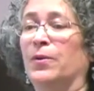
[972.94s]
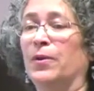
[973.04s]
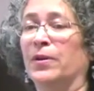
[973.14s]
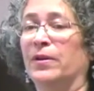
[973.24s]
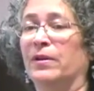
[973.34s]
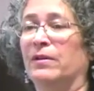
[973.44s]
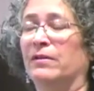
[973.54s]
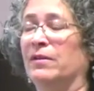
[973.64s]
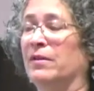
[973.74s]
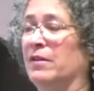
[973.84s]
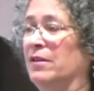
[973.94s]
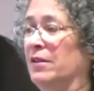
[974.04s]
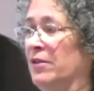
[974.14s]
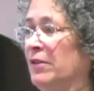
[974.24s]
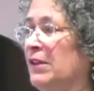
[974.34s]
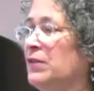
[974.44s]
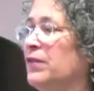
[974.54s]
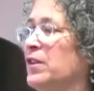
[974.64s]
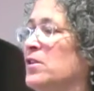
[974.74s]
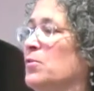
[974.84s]
Whew. Don't have to
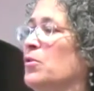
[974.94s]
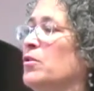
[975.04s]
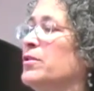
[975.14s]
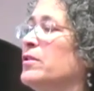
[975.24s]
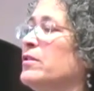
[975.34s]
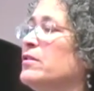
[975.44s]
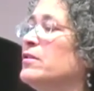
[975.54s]
fix the world.